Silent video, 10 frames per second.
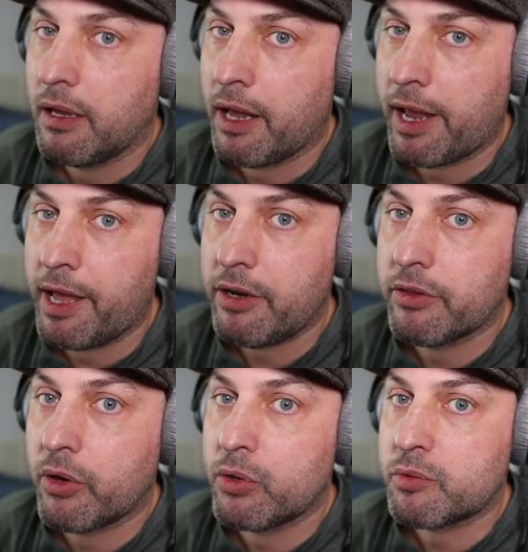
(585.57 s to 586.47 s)
and I added
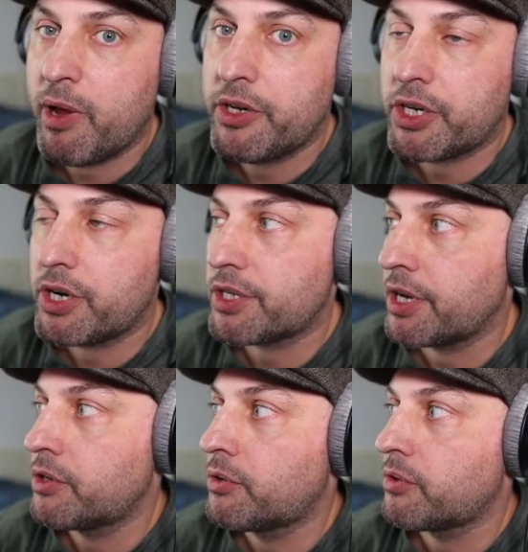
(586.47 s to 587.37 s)
those measures
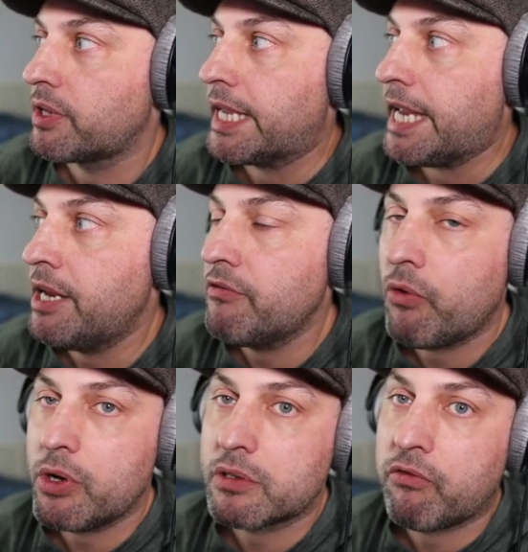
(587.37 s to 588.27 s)
into the
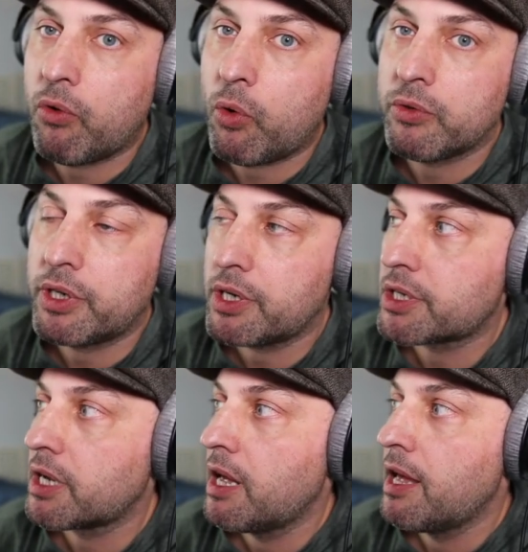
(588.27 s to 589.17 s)
invoice
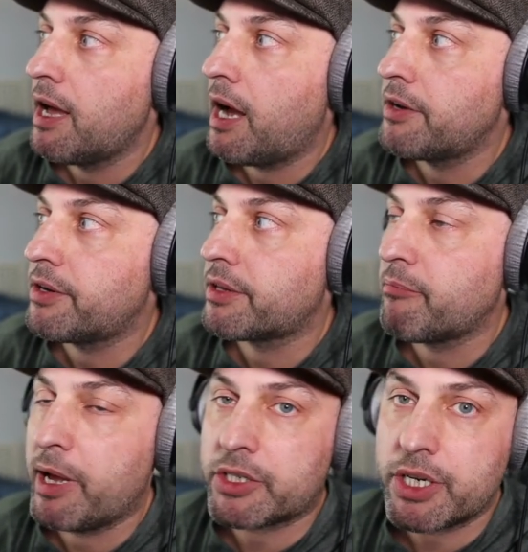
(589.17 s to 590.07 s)
folders under the
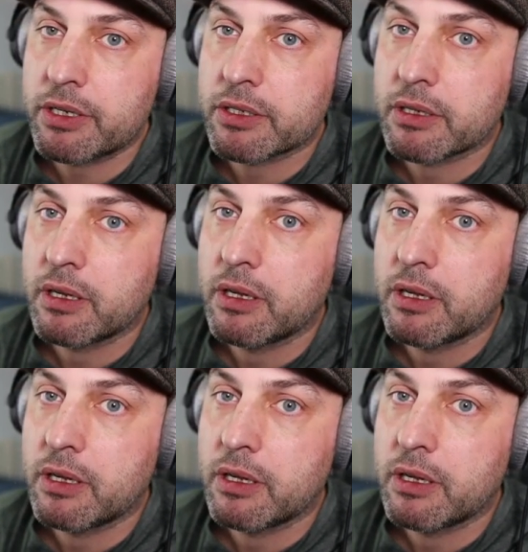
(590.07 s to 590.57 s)
metrics.